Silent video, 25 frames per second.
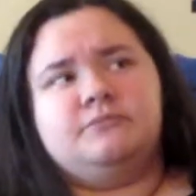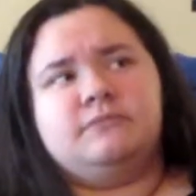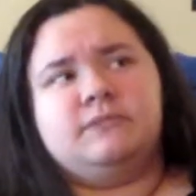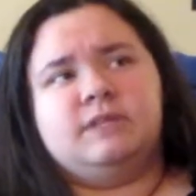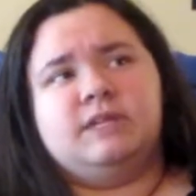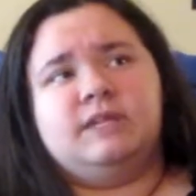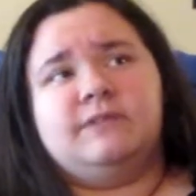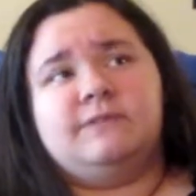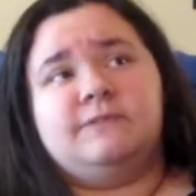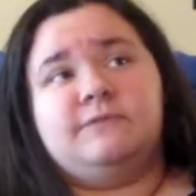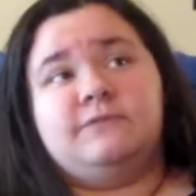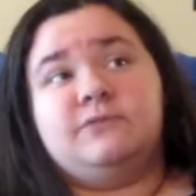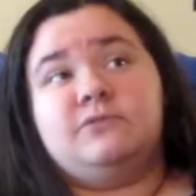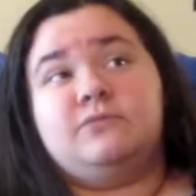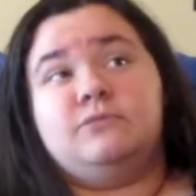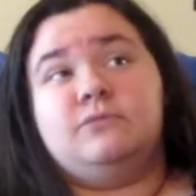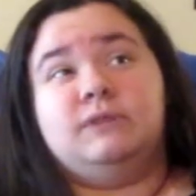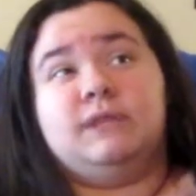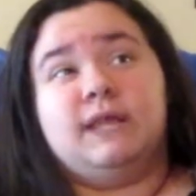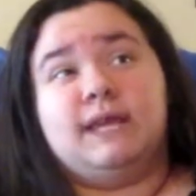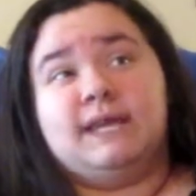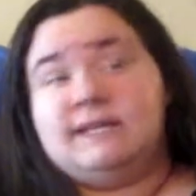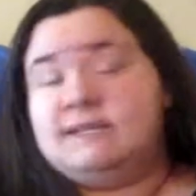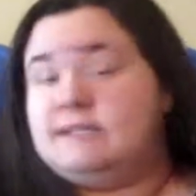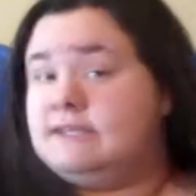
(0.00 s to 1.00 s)
If you
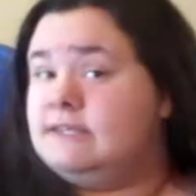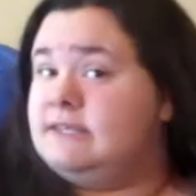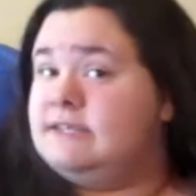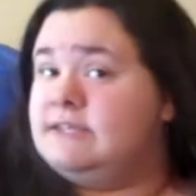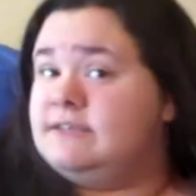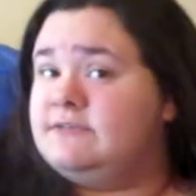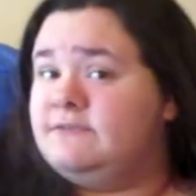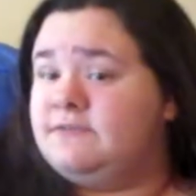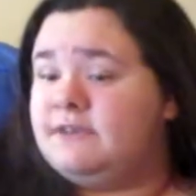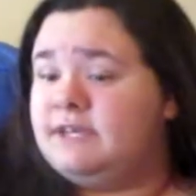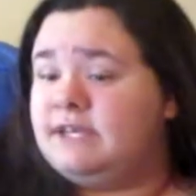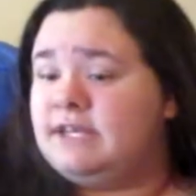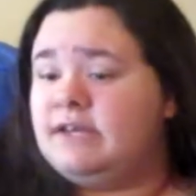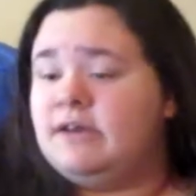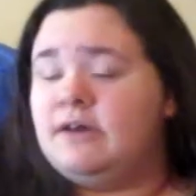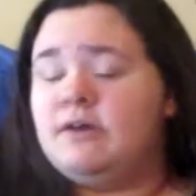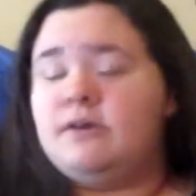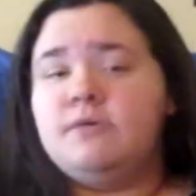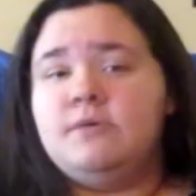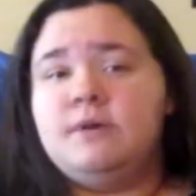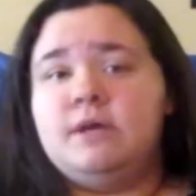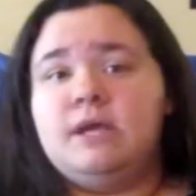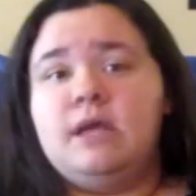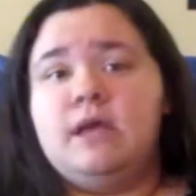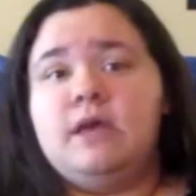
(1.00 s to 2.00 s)
liked this
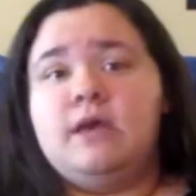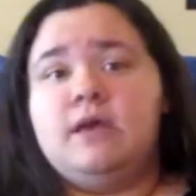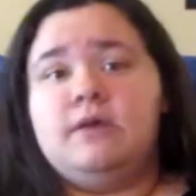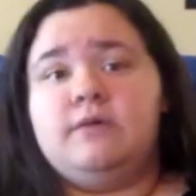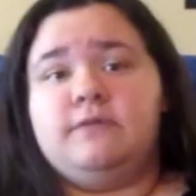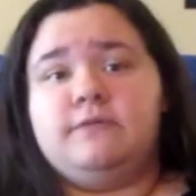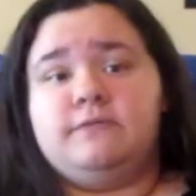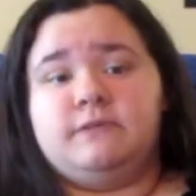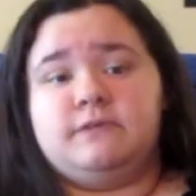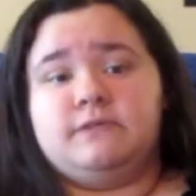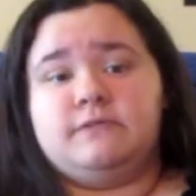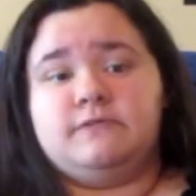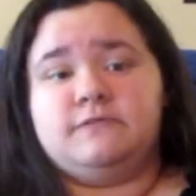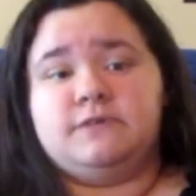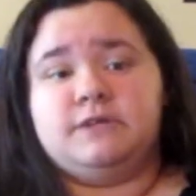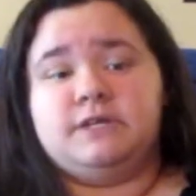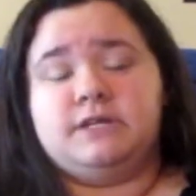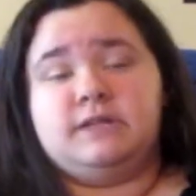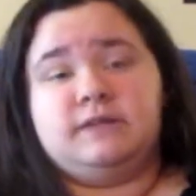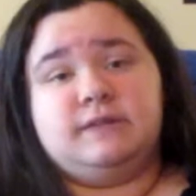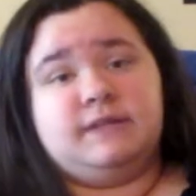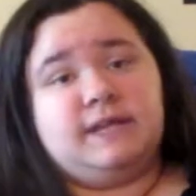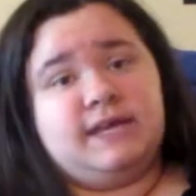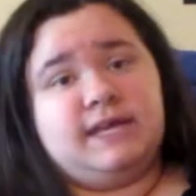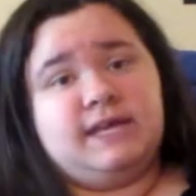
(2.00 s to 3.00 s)
video, feel free
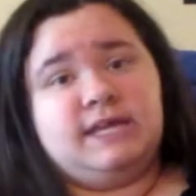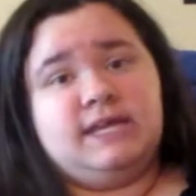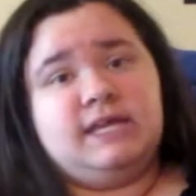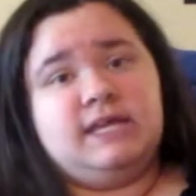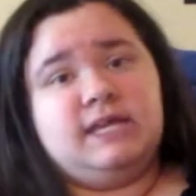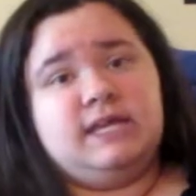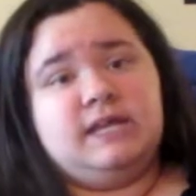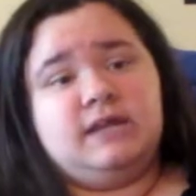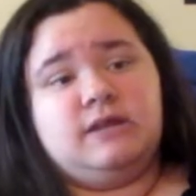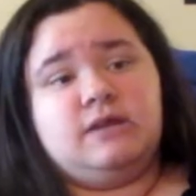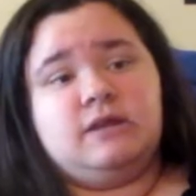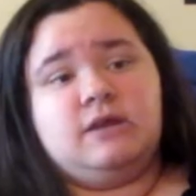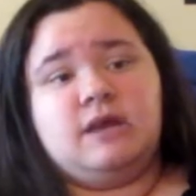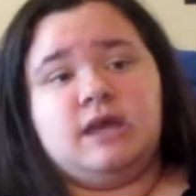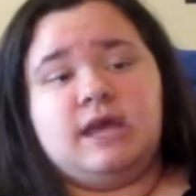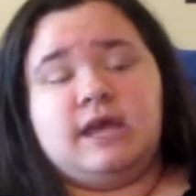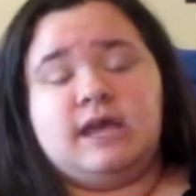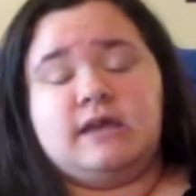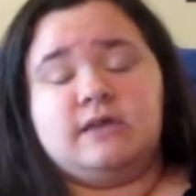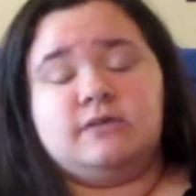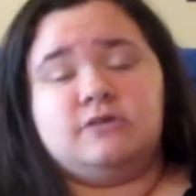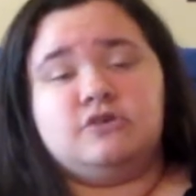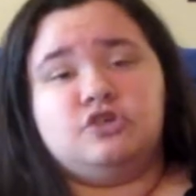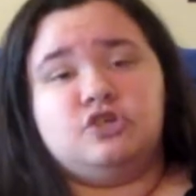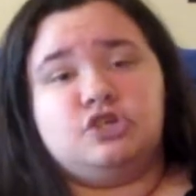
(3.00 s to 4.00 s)
to like it
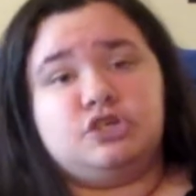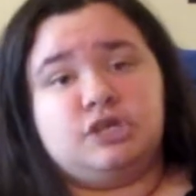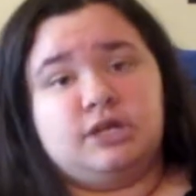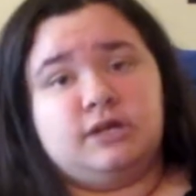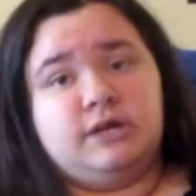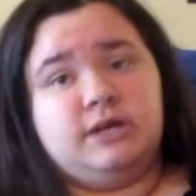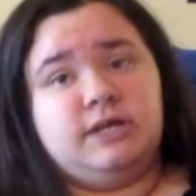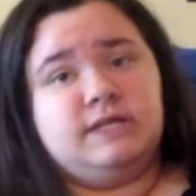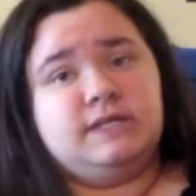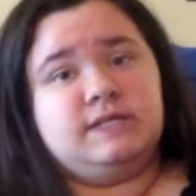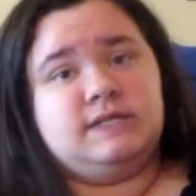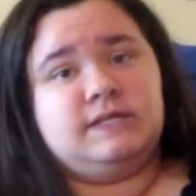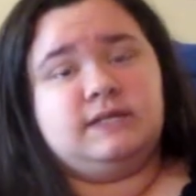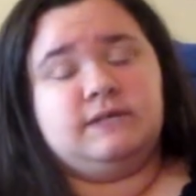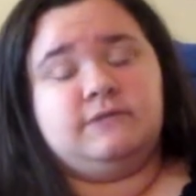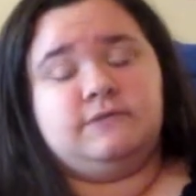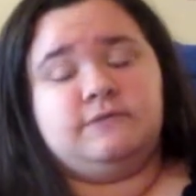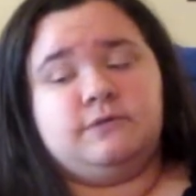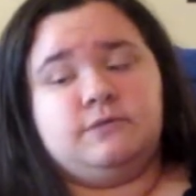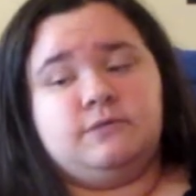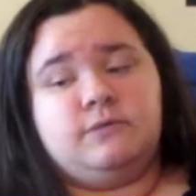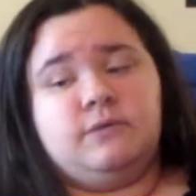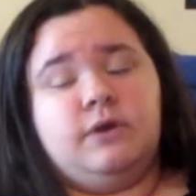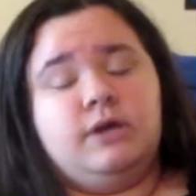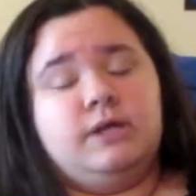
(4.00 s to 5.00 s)
and share it
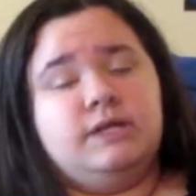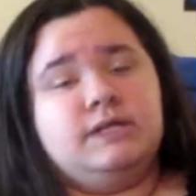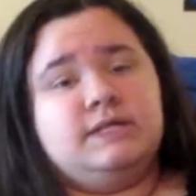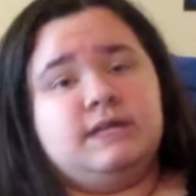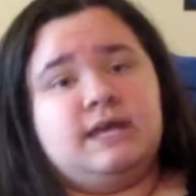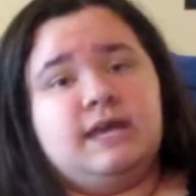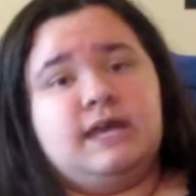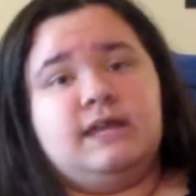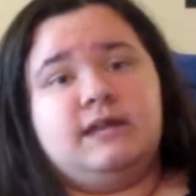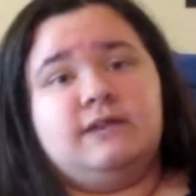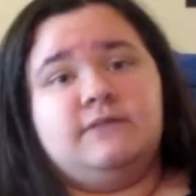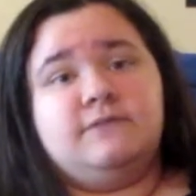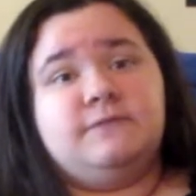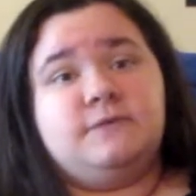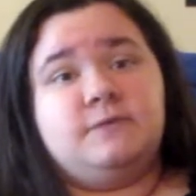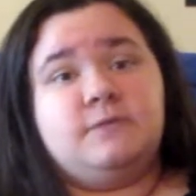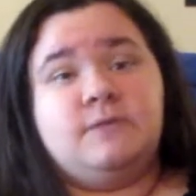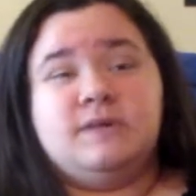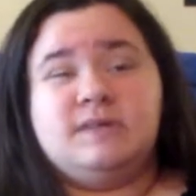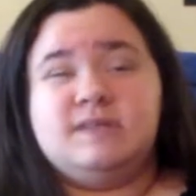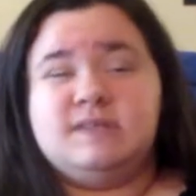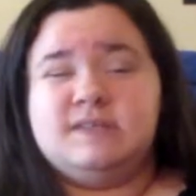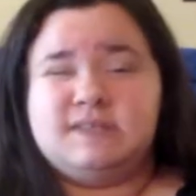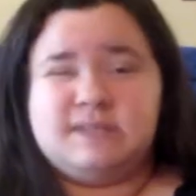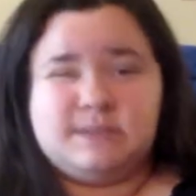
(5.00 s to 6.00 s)
if you want. And if you
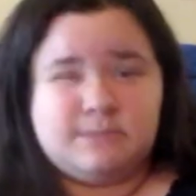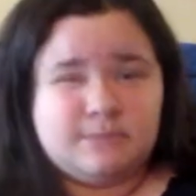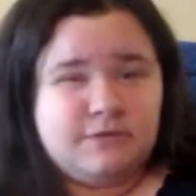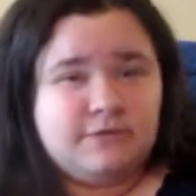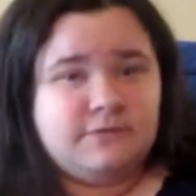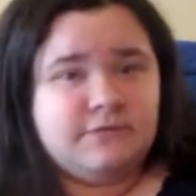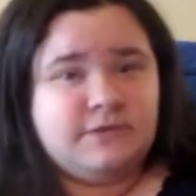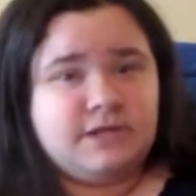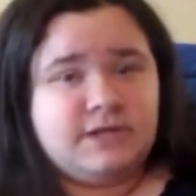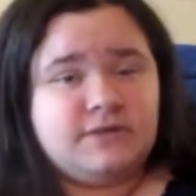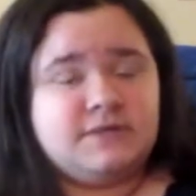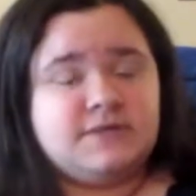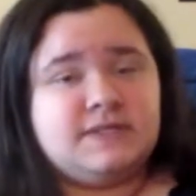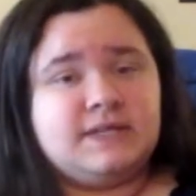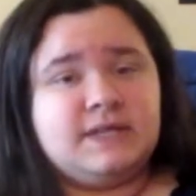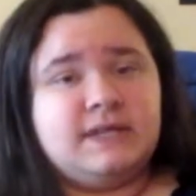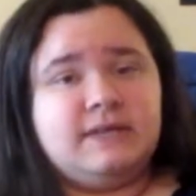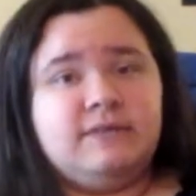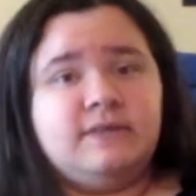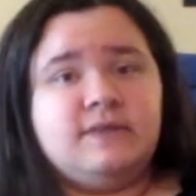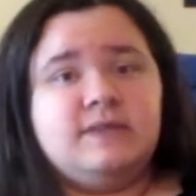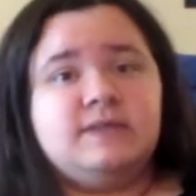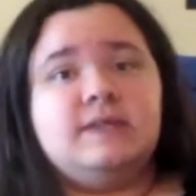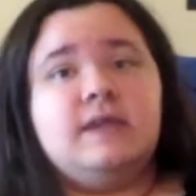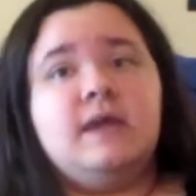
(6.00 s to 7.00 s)
want to see more videos
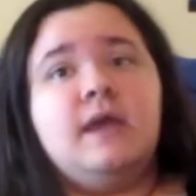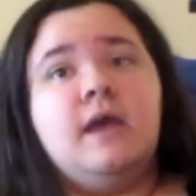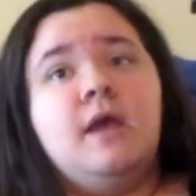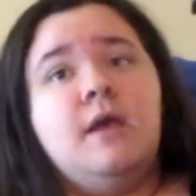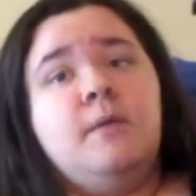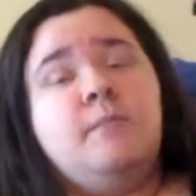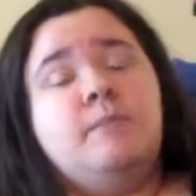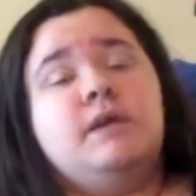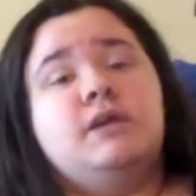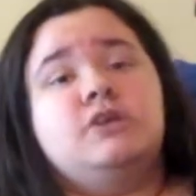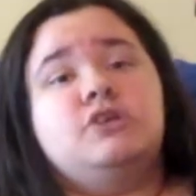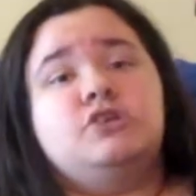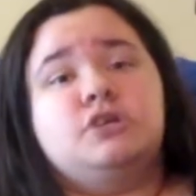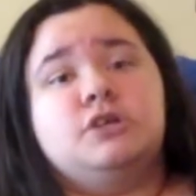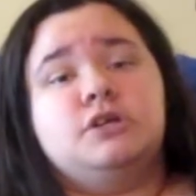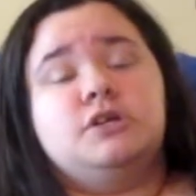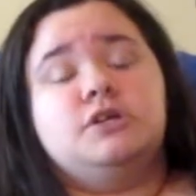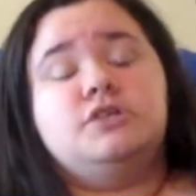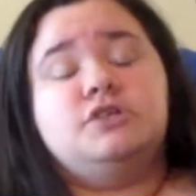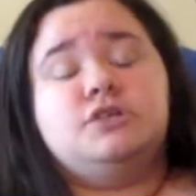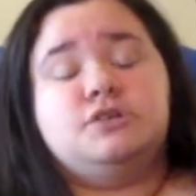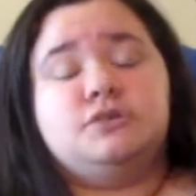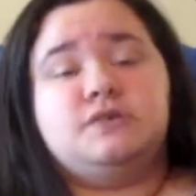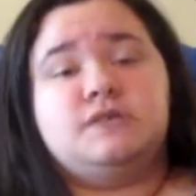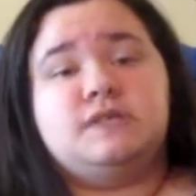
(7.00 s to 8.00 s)
like this, make
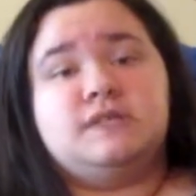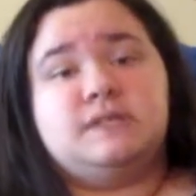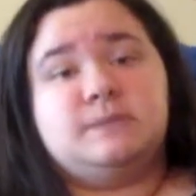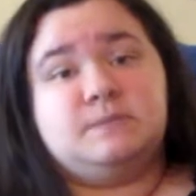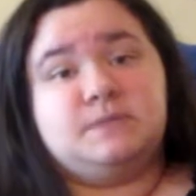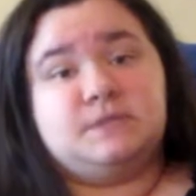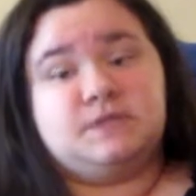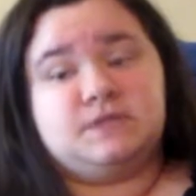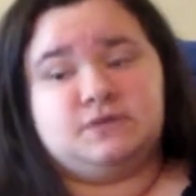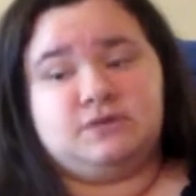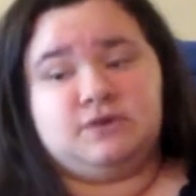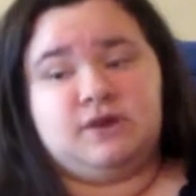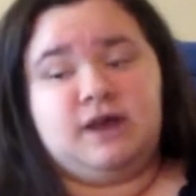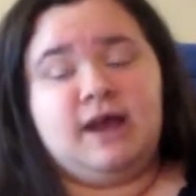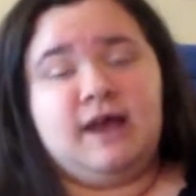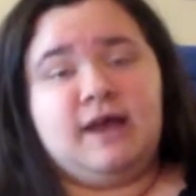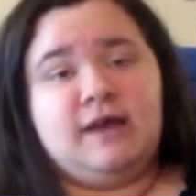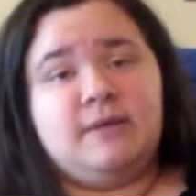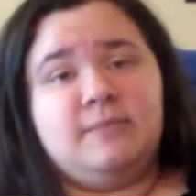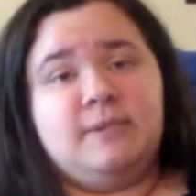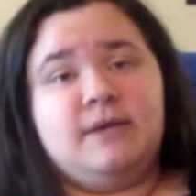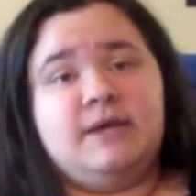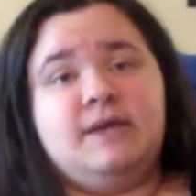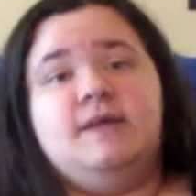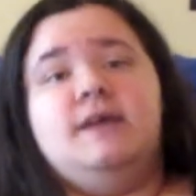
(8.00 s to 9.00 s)
sure to
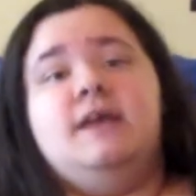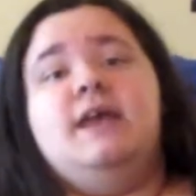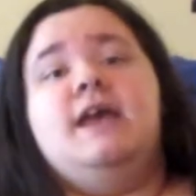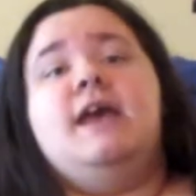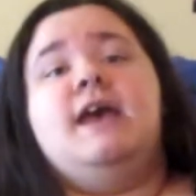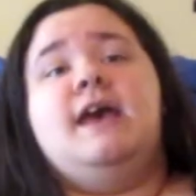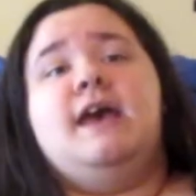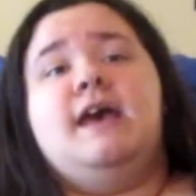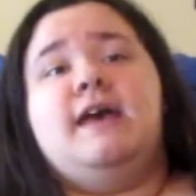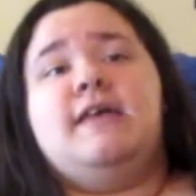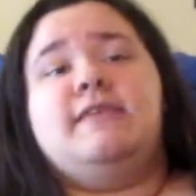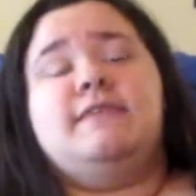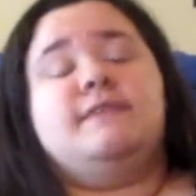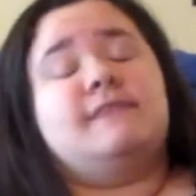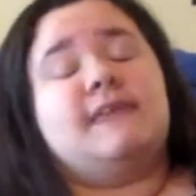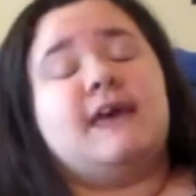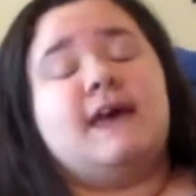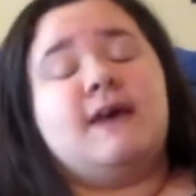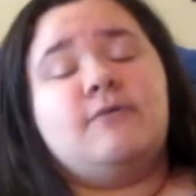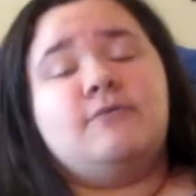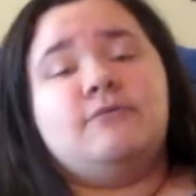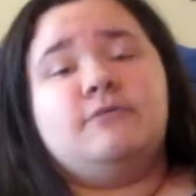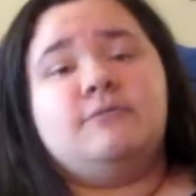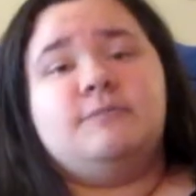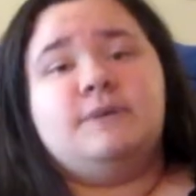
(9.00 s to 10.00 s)
subscribe. And
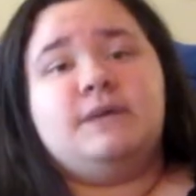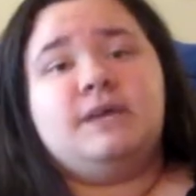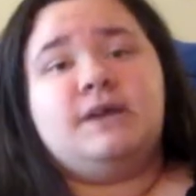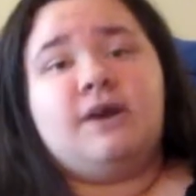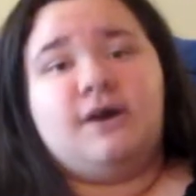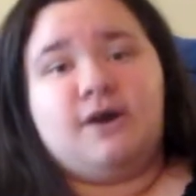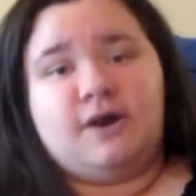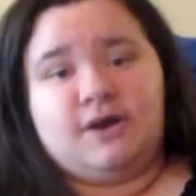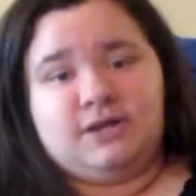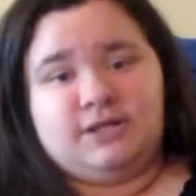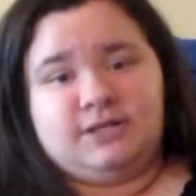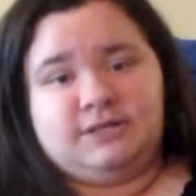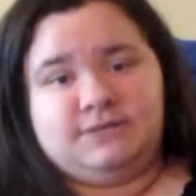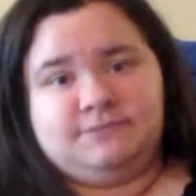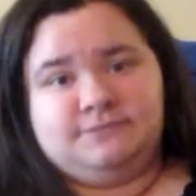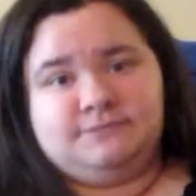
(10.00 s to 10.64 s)
that will be all.